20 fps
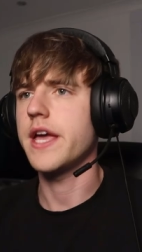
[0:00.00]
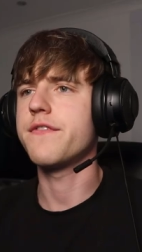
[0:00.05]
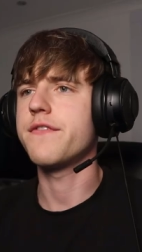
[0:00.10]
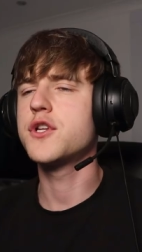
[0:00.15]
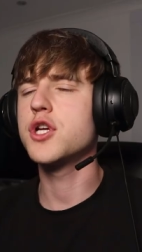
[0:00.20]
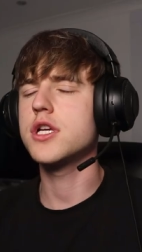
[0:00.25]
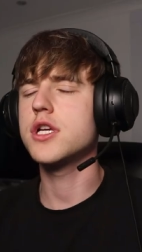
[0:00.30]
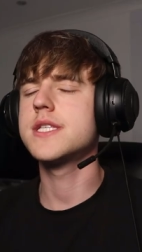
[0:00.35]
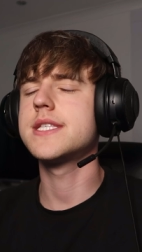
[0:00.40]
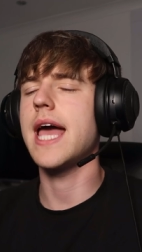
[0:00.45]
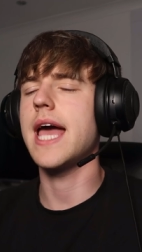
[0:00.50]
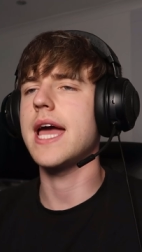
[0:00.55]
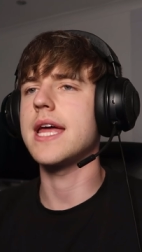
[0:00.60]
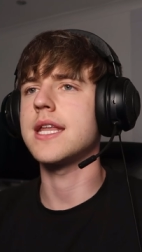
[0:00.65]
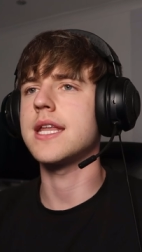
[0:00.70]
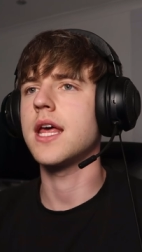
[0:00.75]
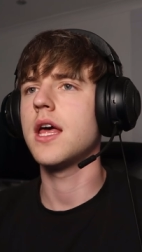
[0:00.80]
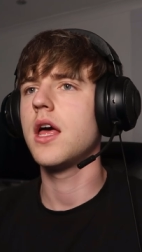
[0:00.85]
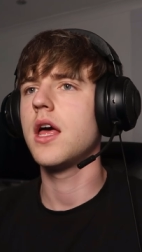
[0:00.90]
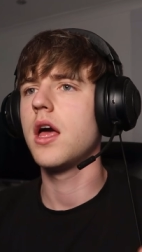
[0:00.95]
They've just
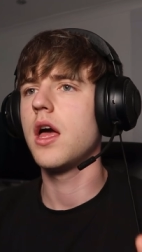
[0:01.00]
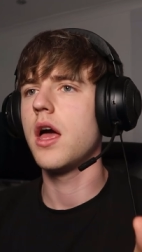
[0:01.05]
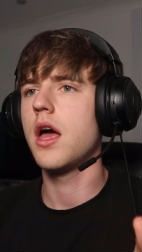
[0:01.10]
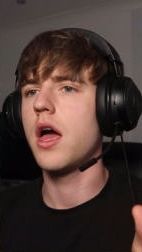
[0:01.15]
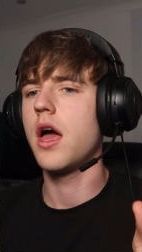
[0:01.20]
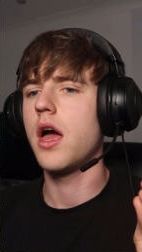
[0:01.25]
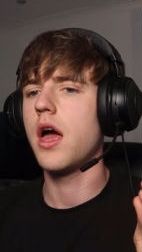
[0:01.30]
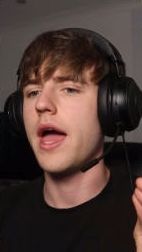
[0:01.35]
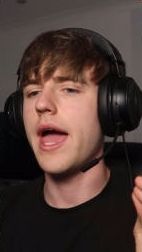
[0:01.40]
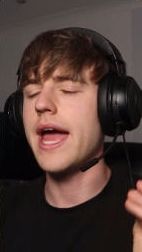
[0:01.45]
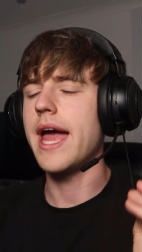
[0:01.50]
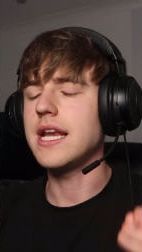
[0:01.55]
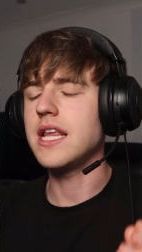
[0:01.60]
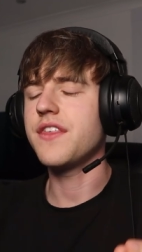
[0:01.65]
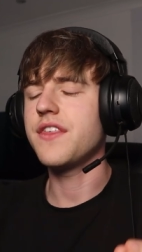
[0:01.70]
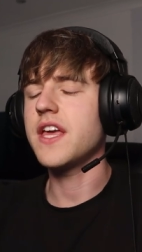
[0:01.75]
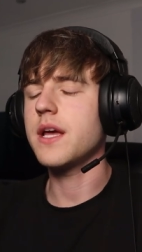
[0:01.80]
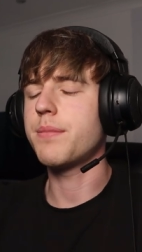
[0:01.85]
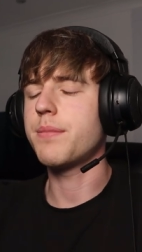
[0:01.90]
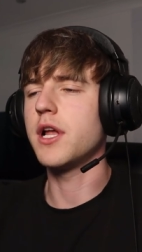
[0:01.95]
said
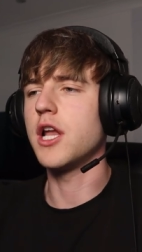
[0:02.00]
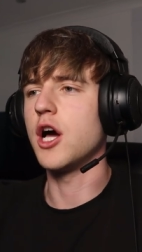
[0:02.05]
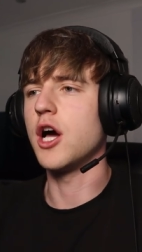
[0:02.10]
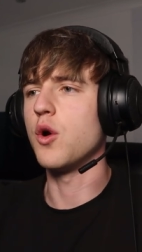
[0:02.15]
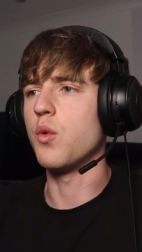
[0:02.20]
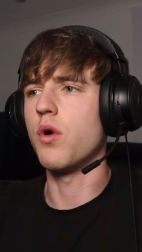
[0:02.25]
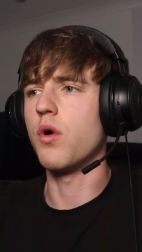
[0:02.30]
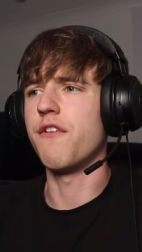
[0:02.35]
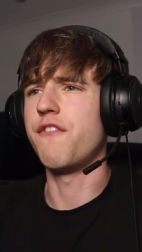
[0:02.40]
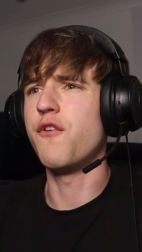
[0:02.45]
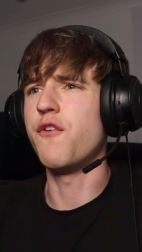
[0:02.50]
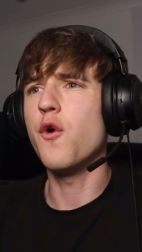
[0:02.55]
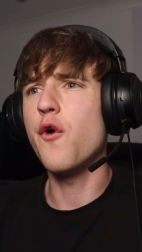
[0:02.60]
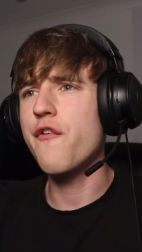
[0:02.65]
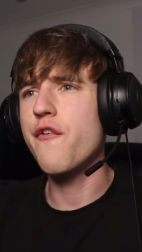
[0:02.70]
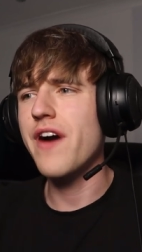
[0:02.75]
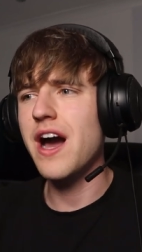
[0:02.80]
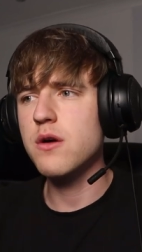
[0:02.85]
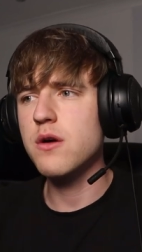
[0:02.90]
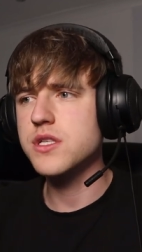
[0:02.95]
anything below, what,
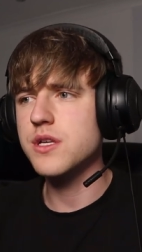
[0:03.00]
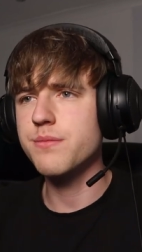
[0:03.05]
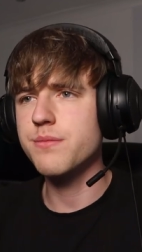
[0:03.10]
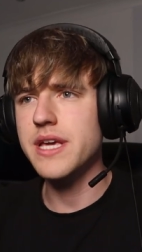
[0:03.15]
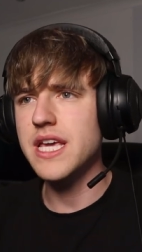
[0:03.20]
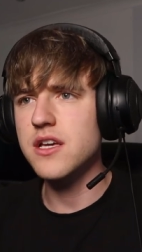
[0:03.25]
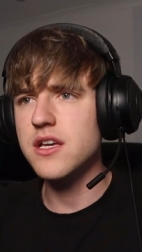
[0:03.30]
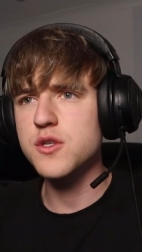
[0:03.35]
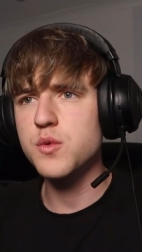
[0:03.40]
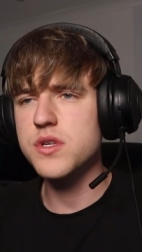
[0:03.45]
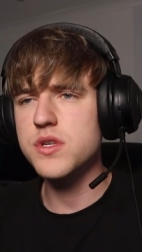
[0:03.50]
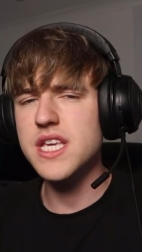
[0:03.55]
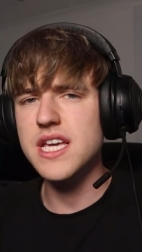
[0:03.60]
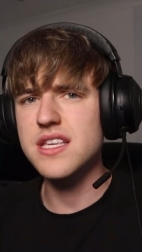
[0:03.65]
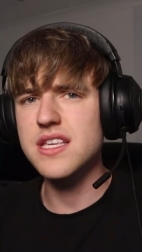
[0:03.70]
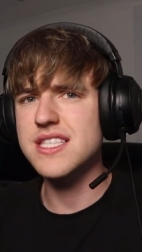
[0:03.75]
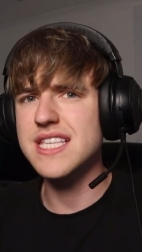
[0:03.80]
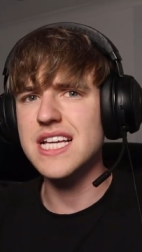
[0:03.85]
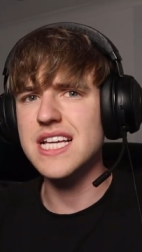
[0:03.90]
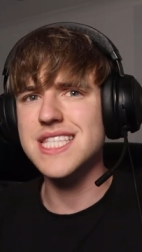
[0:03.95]
4,000 metres was
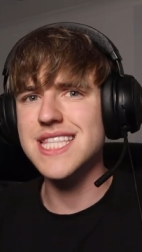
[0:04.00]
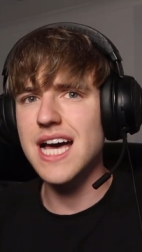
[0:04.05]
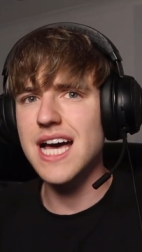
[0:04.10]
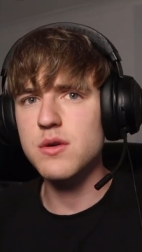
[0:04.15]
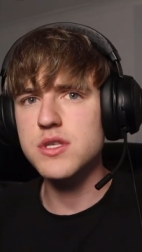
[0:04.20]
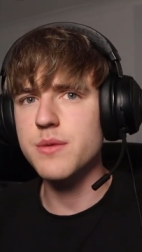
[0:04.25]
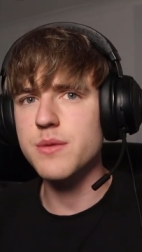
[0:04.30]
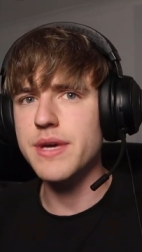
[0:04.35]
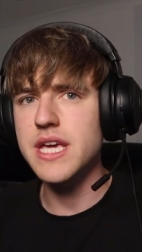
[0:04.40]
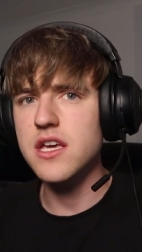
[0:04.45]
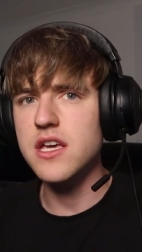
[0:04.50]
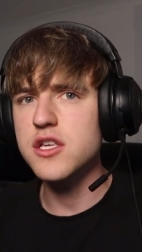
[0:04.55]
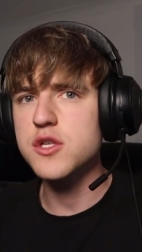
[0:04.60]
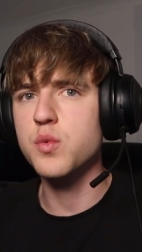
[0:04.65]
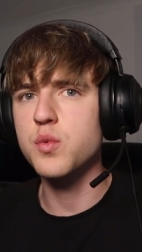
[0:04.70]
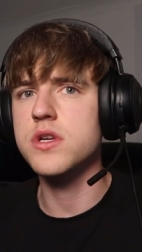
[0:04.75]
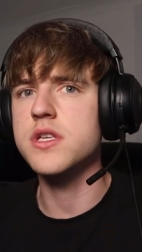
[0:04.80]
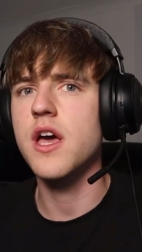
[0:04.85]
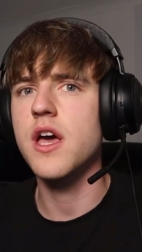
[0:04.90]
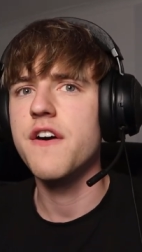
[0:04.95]
it? 6,000
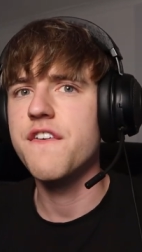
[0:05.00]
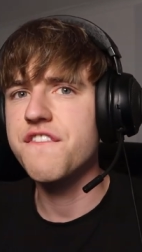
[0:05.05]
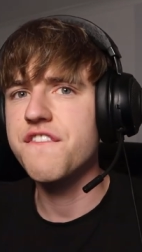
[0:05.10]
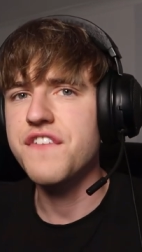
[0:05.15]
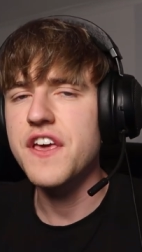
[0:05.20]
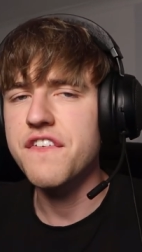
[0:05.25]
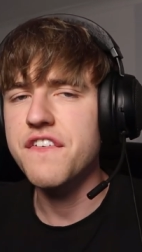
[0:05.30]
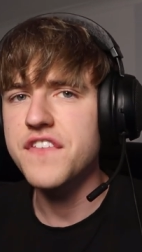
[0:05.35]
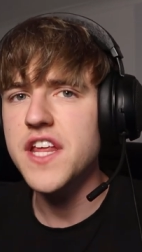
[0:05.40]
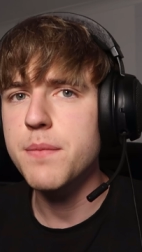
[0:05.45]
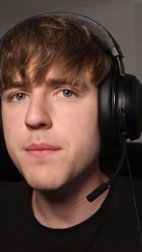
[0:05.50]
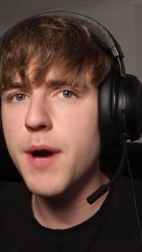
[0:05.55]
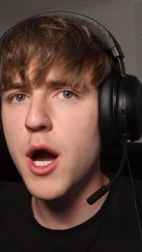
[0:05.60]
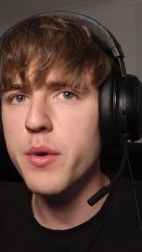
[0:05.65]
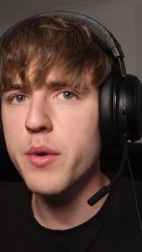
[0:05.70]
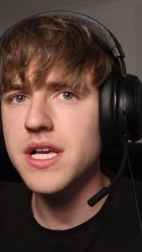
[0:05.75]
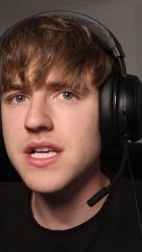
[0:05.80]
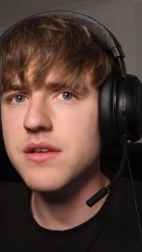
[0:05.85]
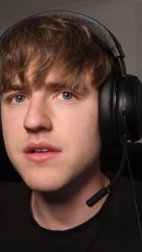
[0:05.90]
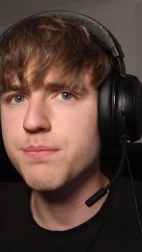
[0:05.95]
metres was 50
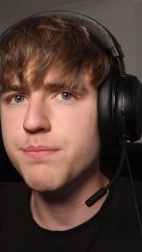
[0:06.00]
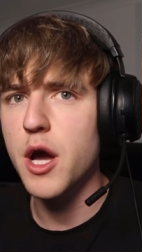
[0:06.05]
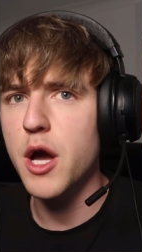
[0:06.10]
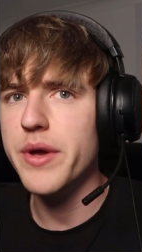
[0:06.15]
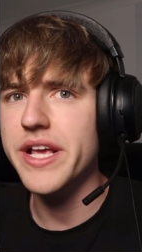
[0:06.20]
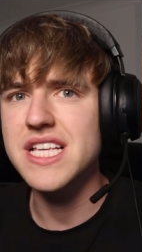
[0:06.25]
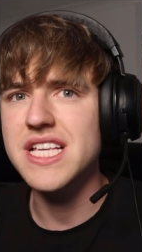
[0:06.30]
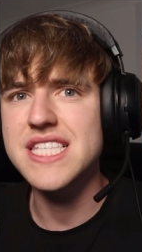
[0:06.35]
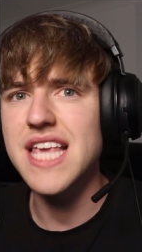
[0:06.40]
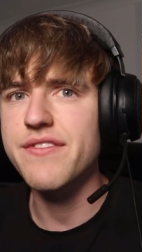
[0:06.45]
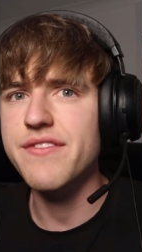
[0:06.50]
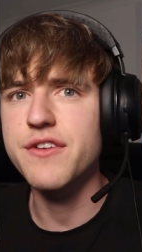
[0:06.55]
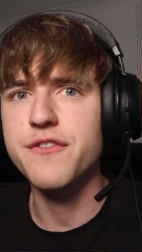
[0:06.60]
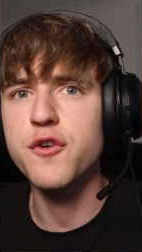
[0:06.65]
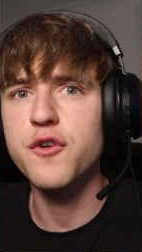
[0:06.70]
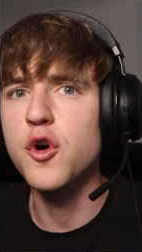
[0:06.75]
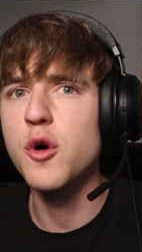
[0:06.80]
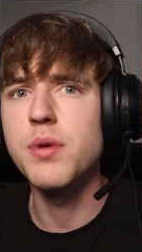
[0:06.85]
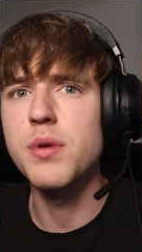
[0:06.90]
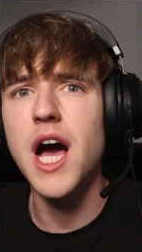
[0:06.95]
Boeing, Boeing
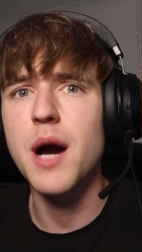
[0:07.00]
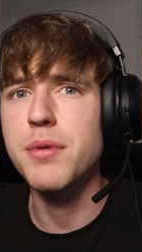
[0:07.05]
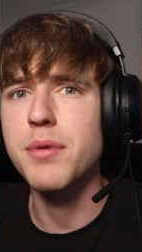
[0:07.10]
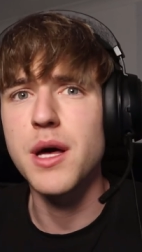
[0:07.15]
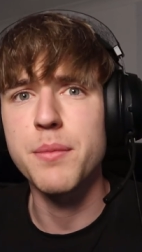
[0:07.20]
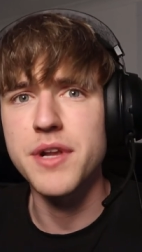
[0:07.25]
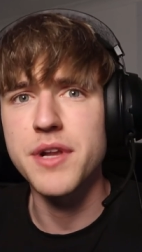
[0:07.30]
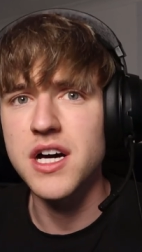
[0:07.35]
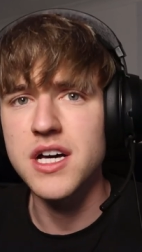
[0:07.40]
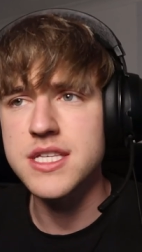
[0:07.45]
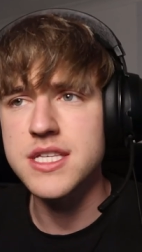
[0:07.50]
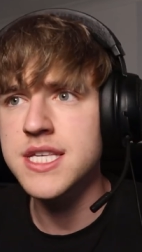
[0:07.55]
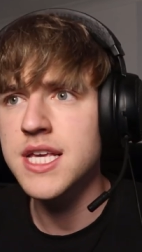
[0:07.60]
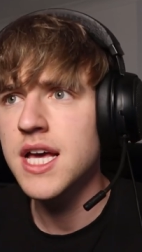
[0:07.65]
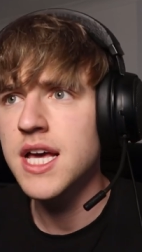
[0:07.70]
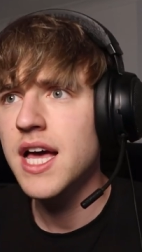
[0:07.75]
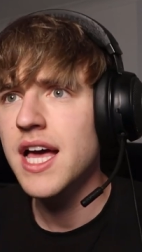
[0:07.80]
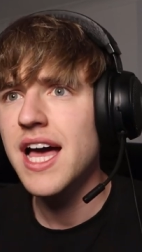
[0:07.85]
74 blah blah blahs.